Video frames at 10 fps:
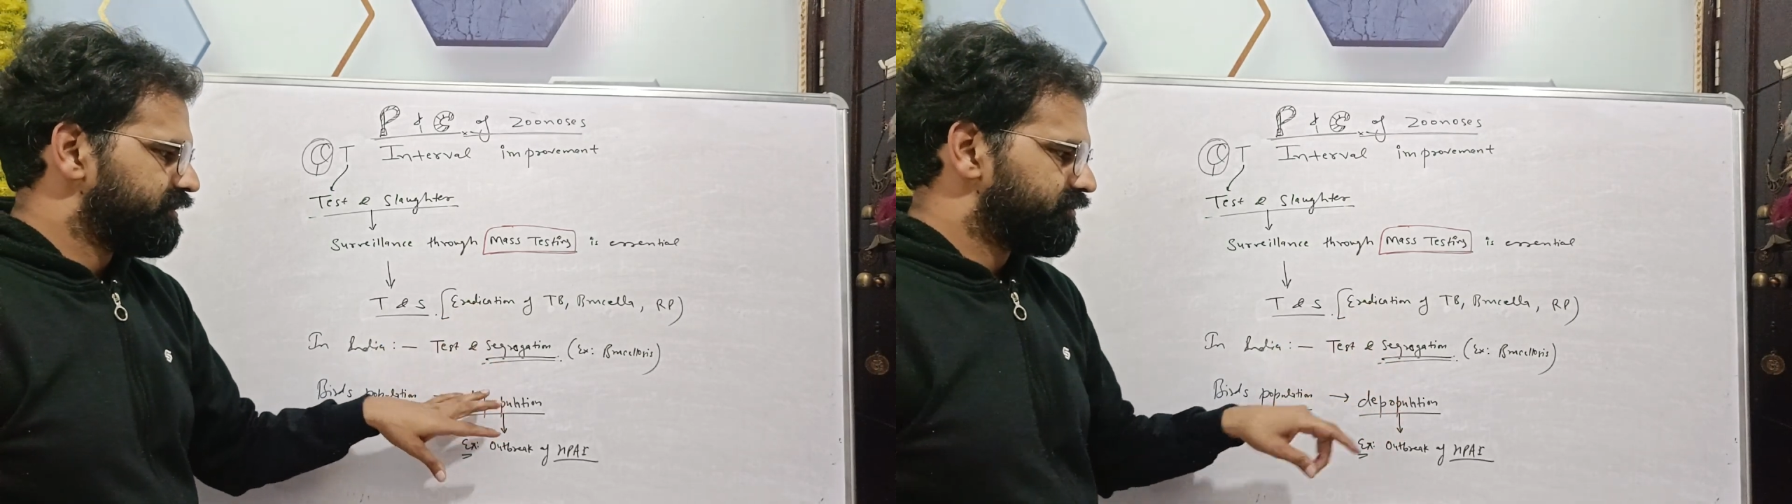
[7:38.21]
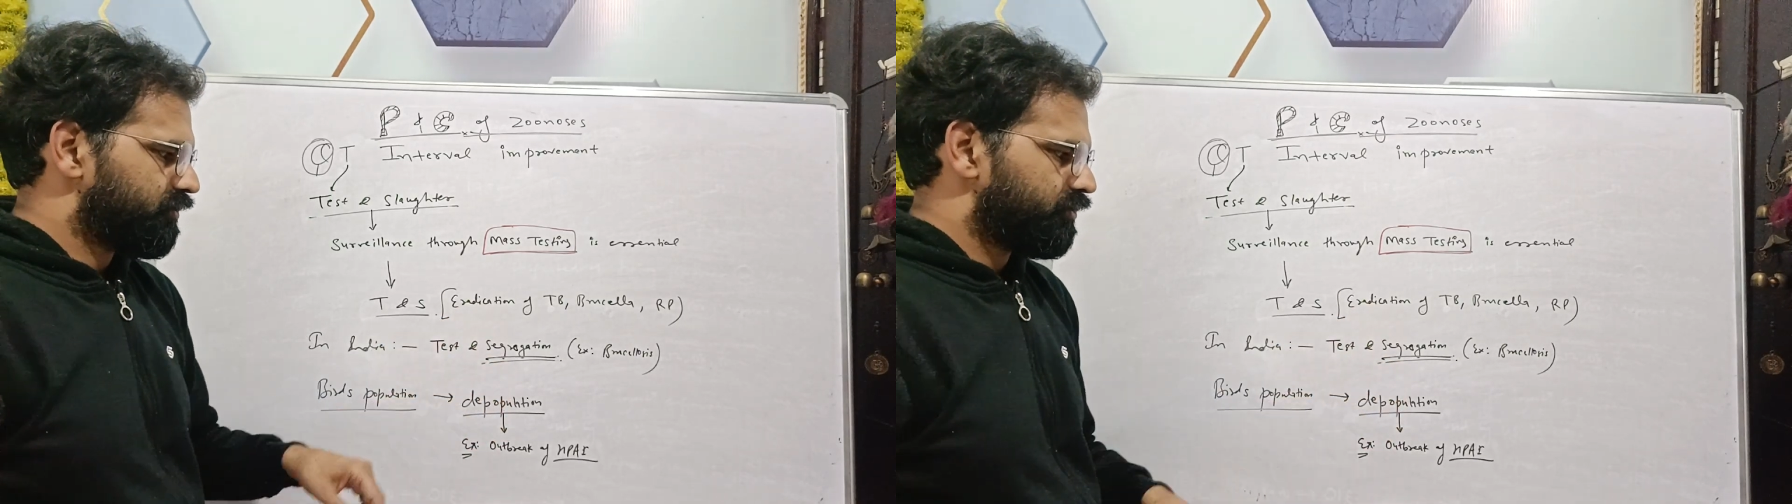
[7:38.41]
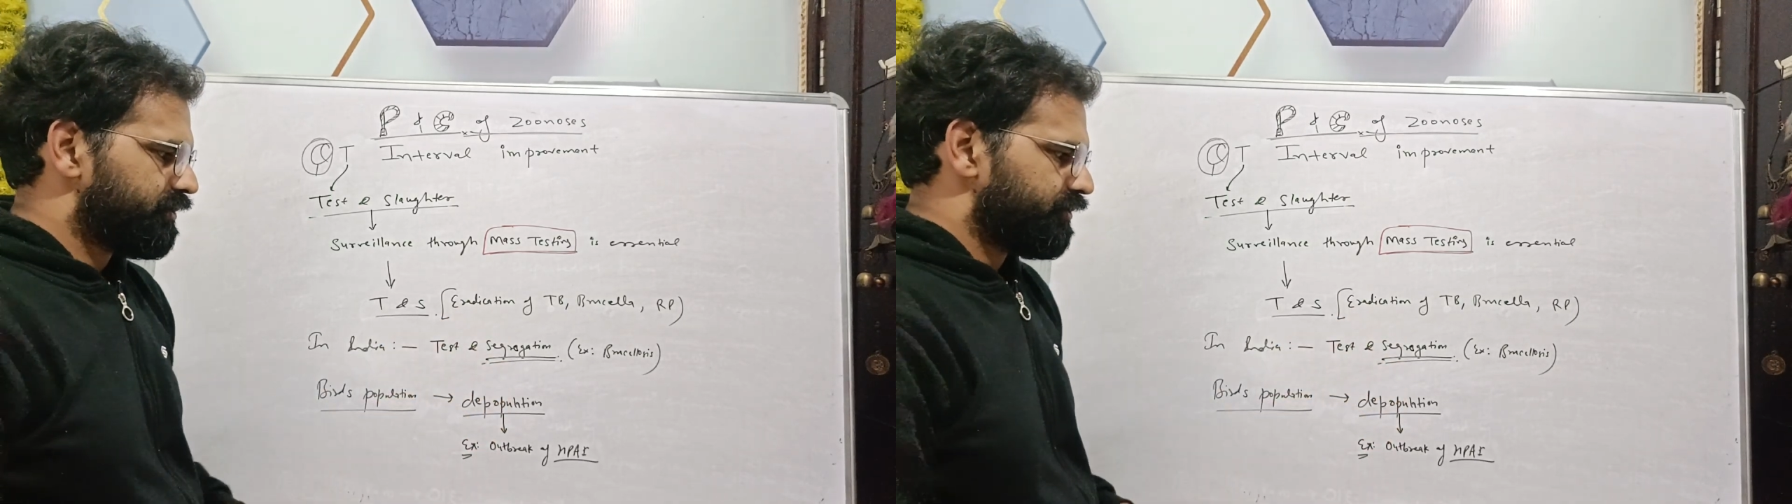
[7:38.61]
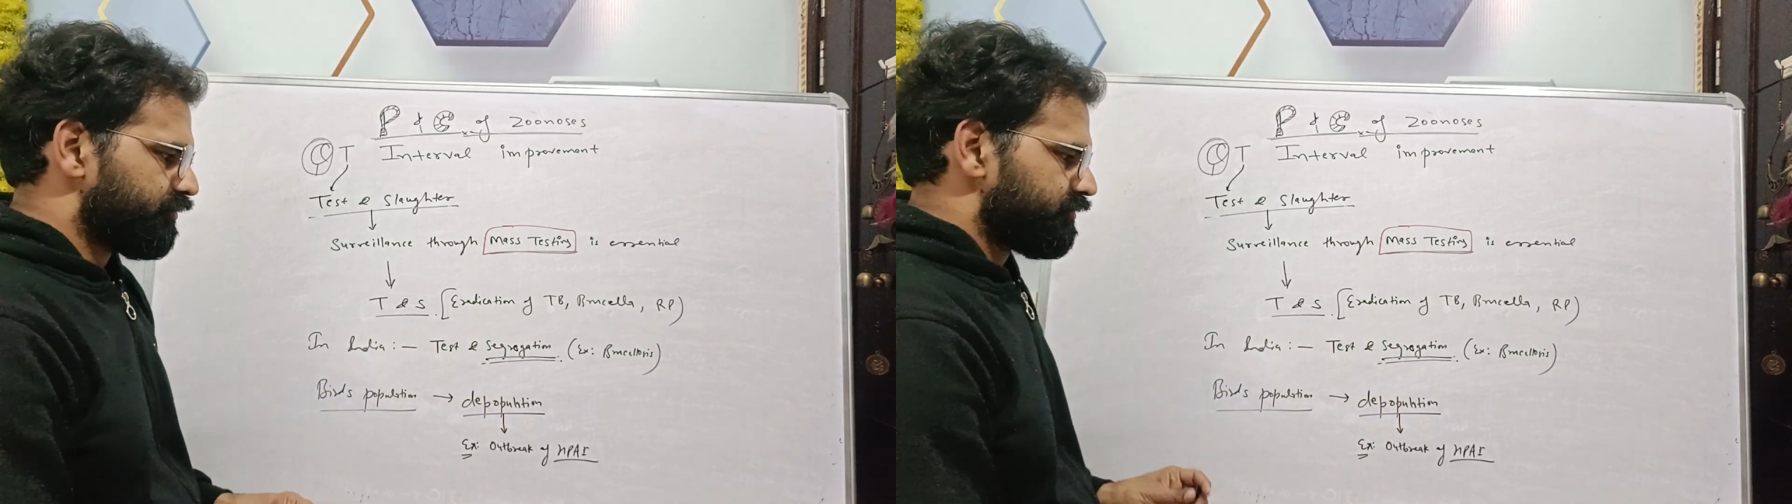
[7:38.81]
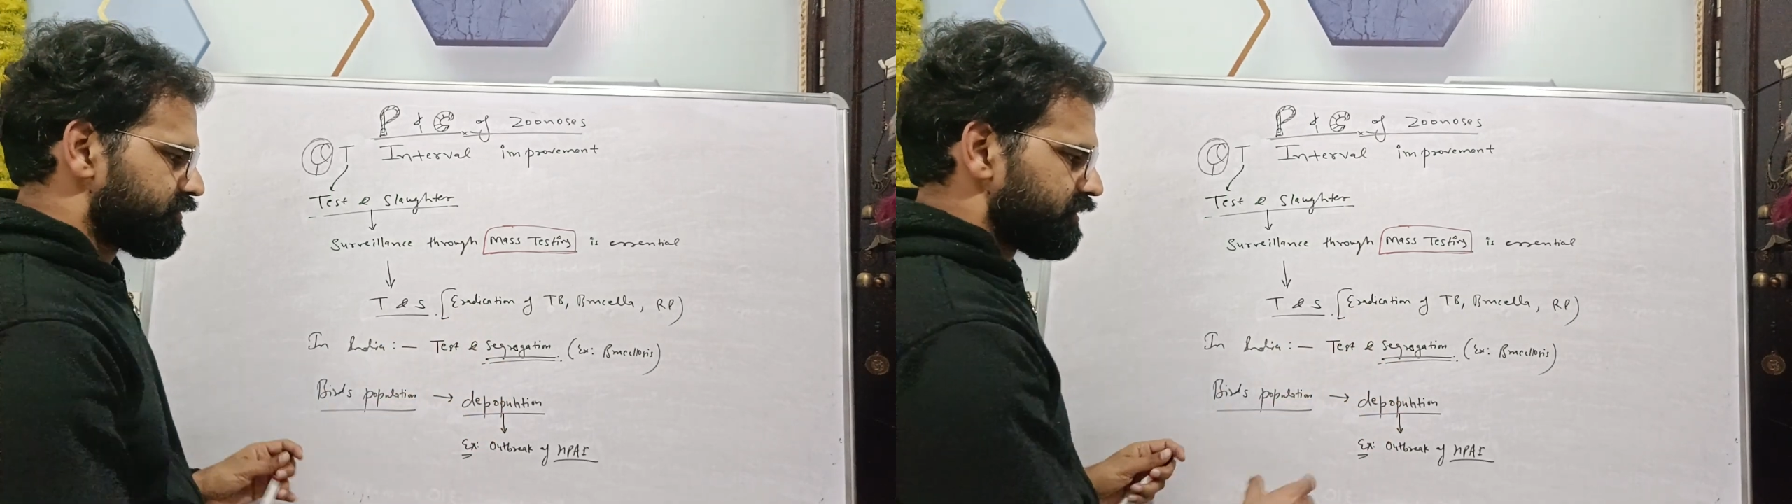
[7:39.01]
is not
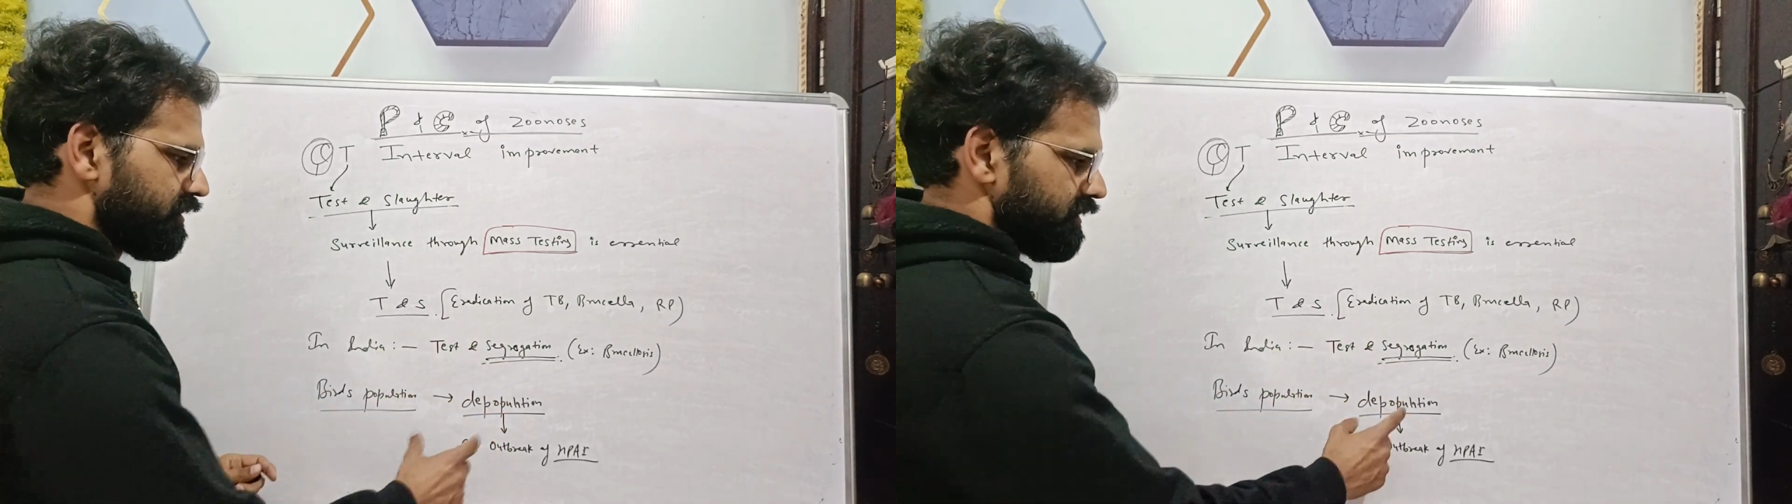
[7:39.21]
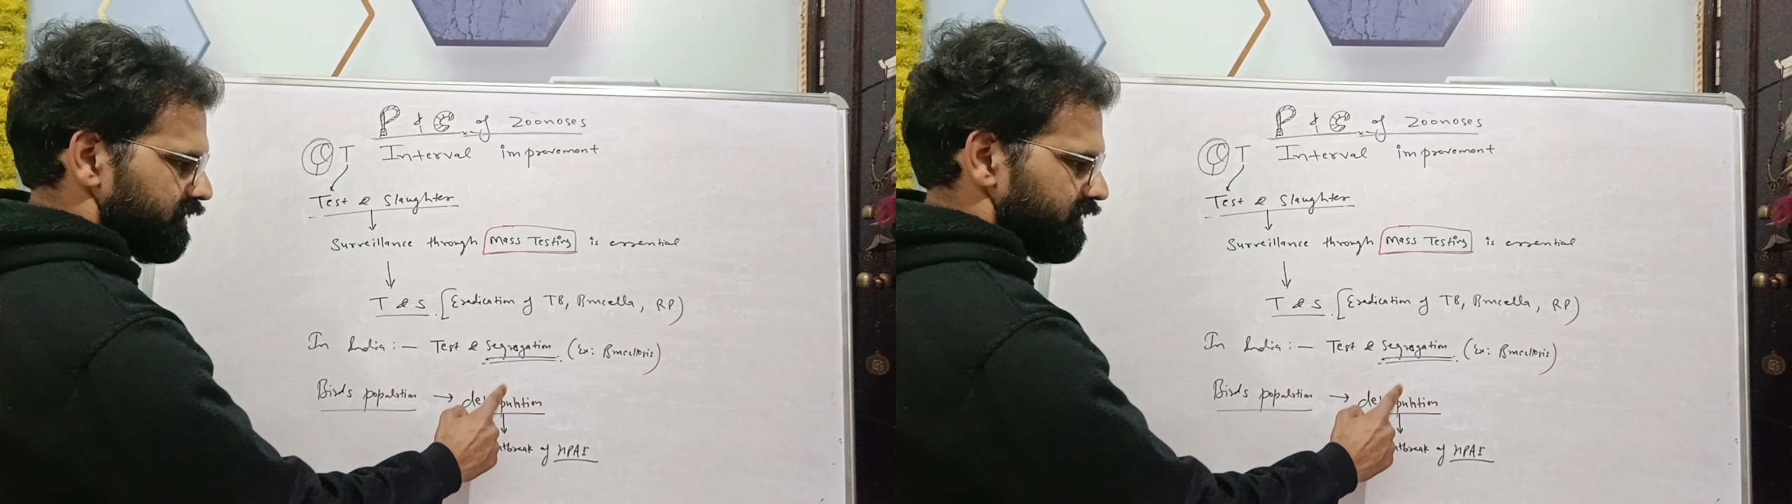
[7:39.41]
used.